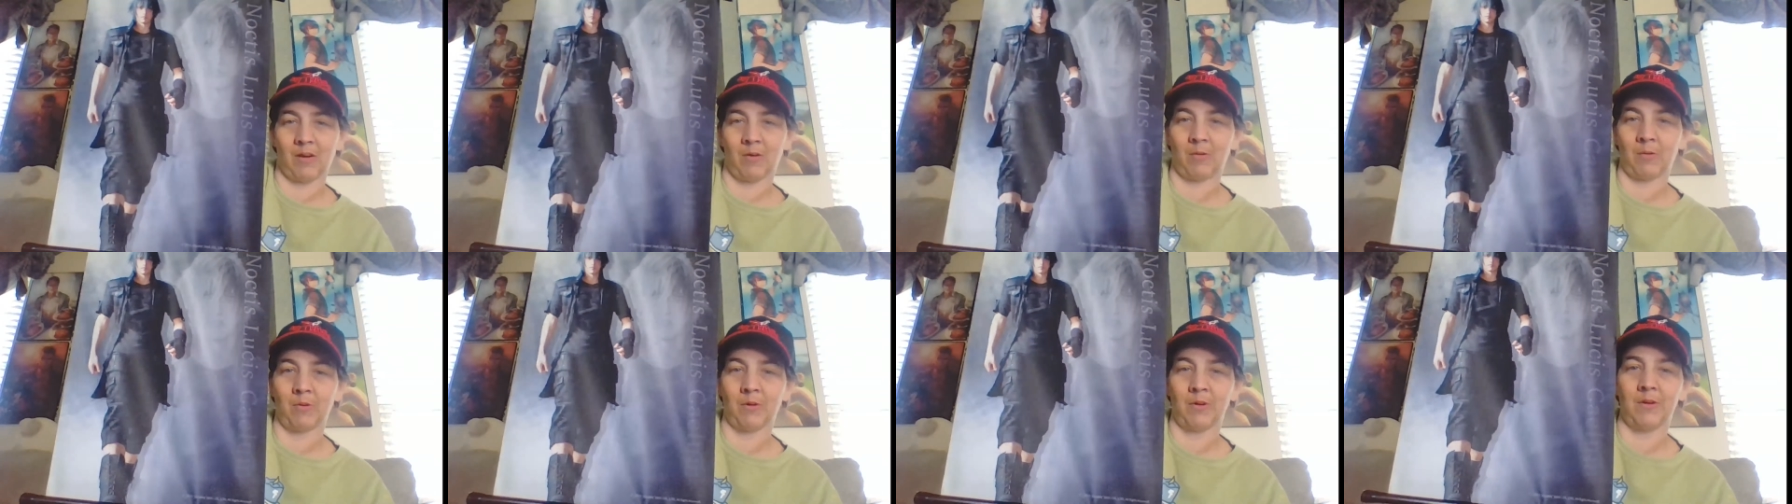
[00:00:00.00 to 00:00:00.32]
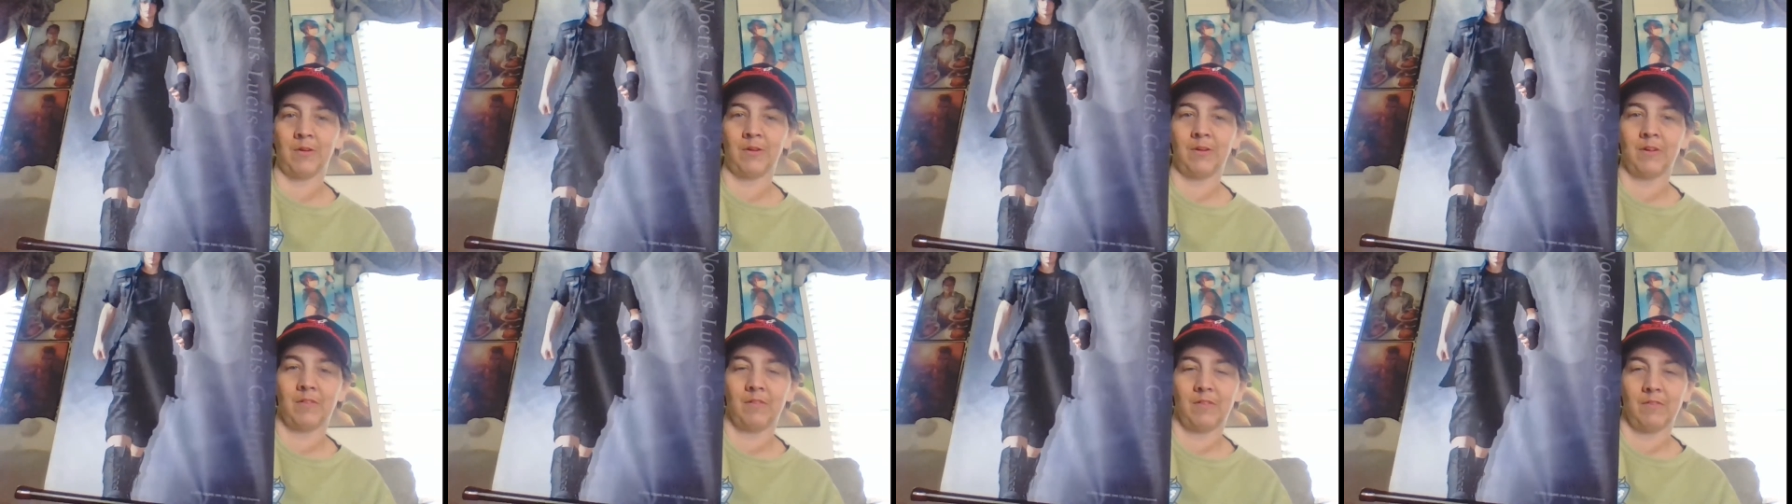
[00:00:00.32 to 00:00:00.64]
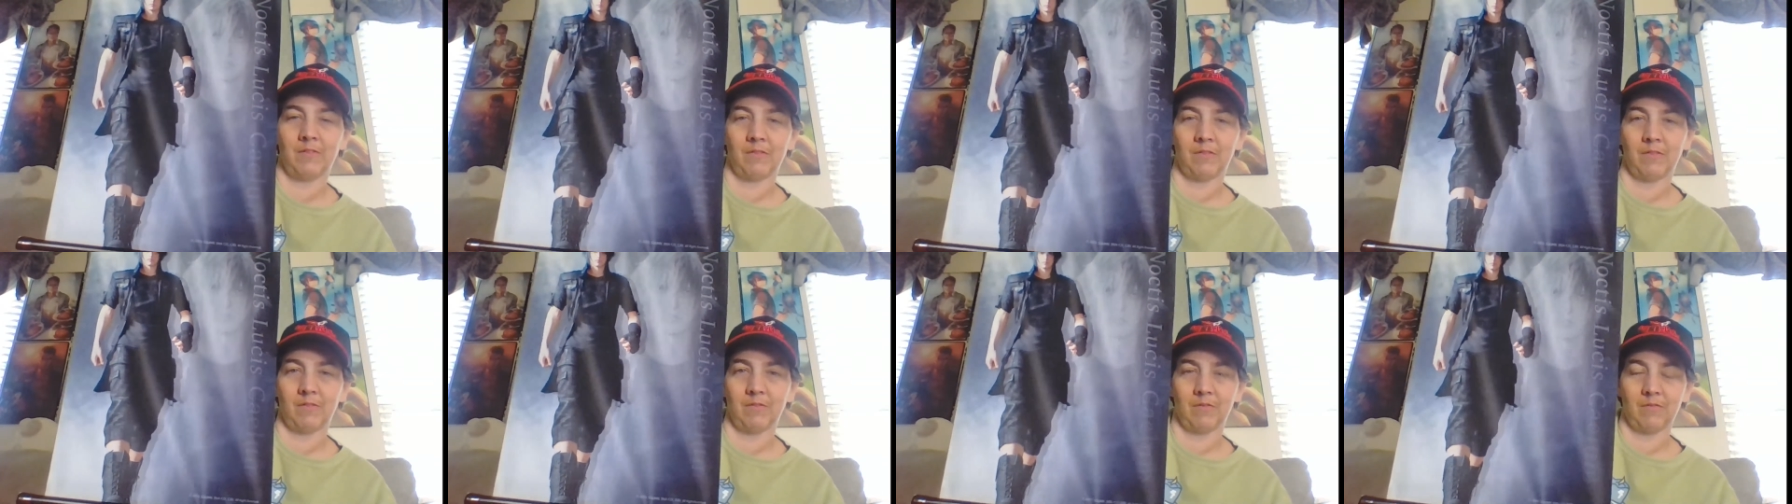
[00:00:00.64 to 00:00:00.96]
ordered
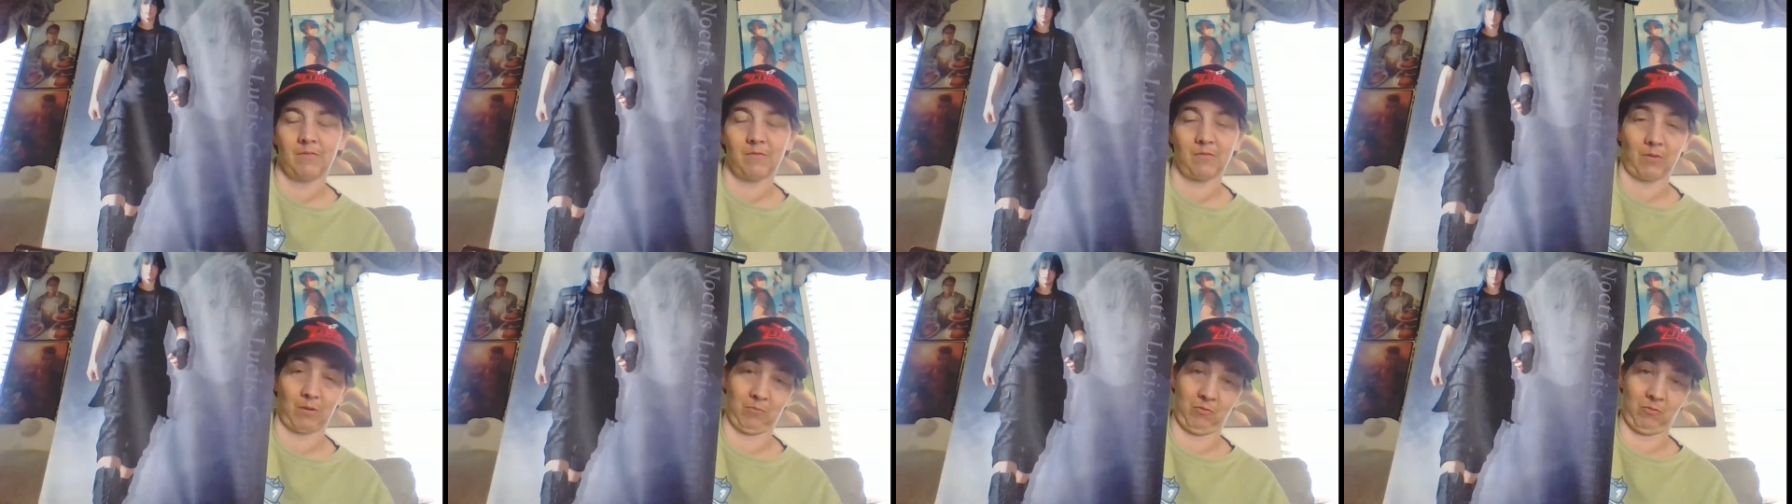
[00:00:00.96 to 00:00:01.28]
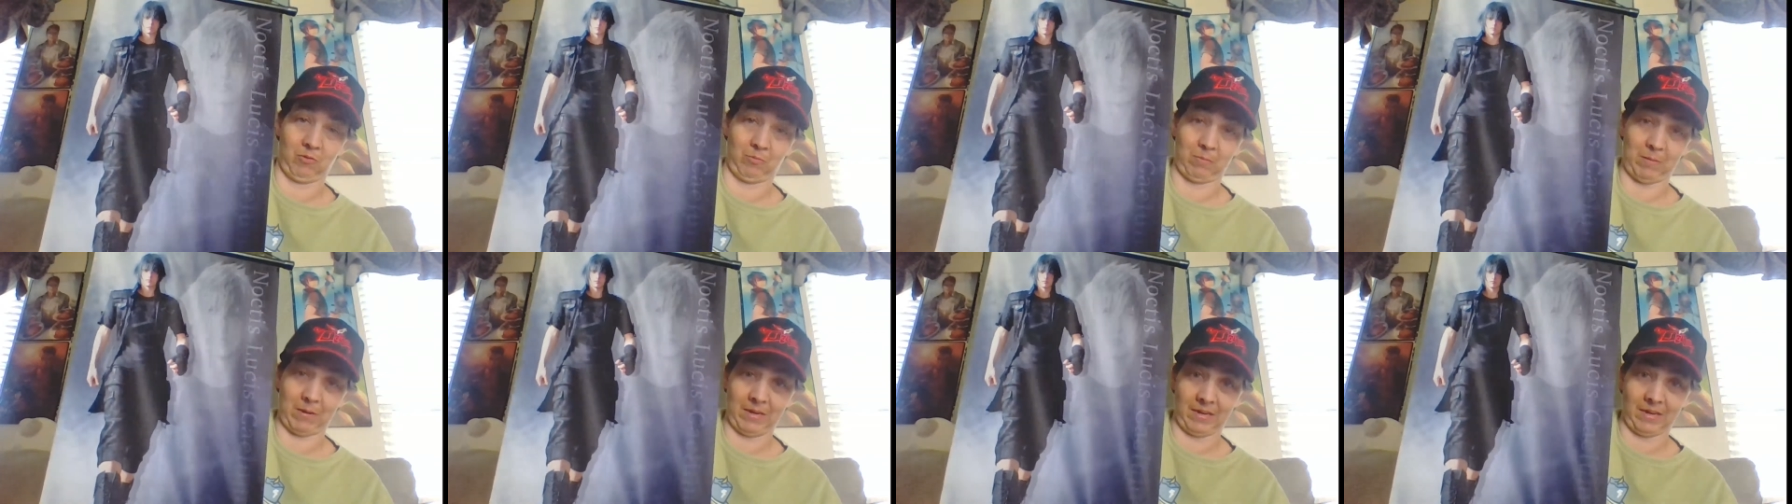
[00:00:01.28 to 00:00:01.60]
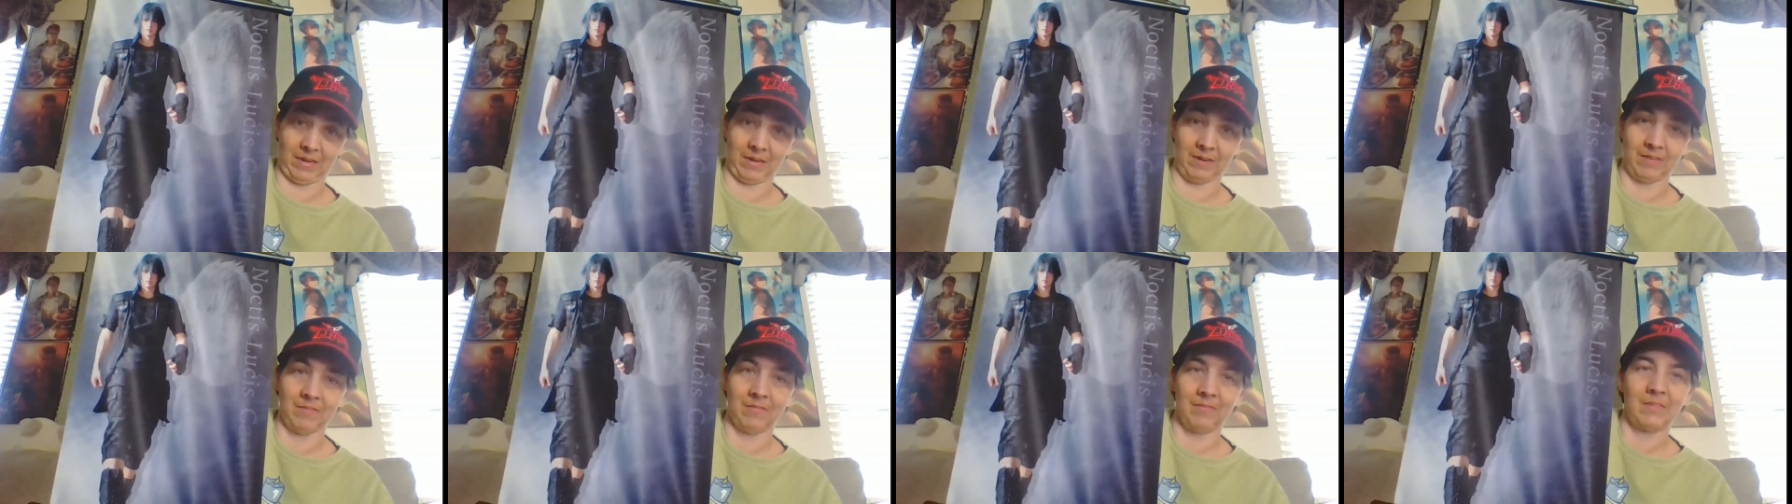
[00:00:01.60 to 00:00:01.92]
from
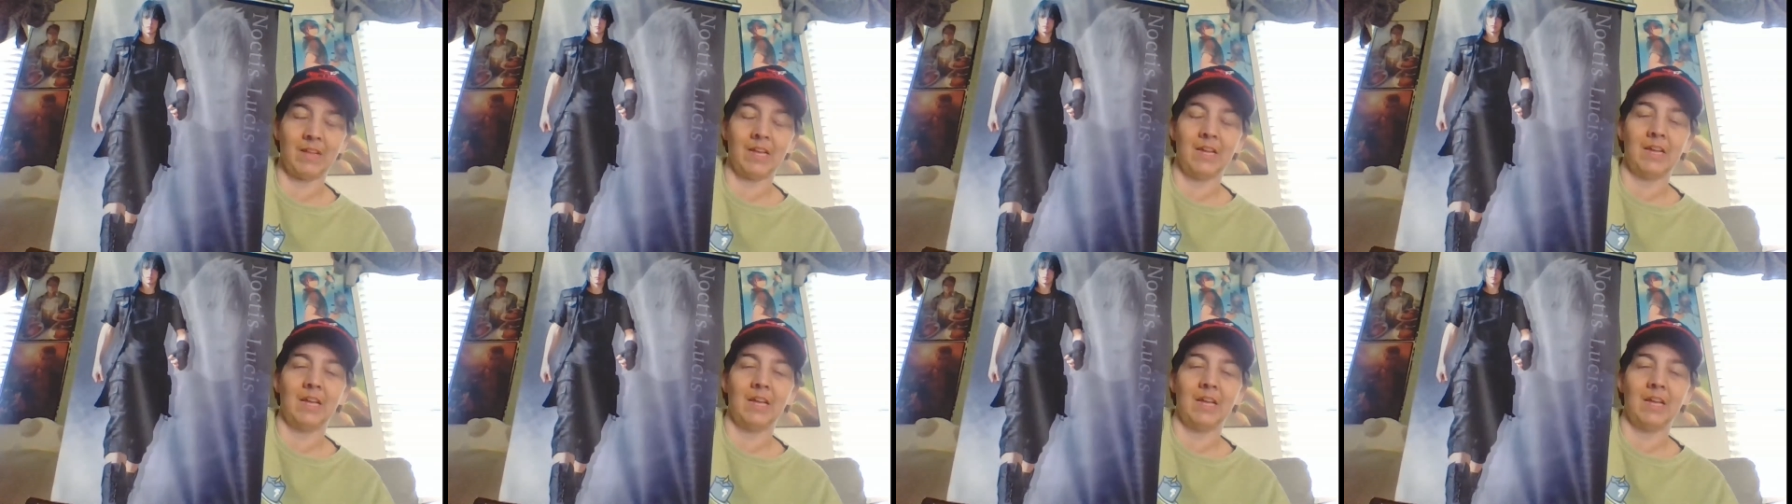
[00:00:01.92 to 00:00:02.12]
Japan.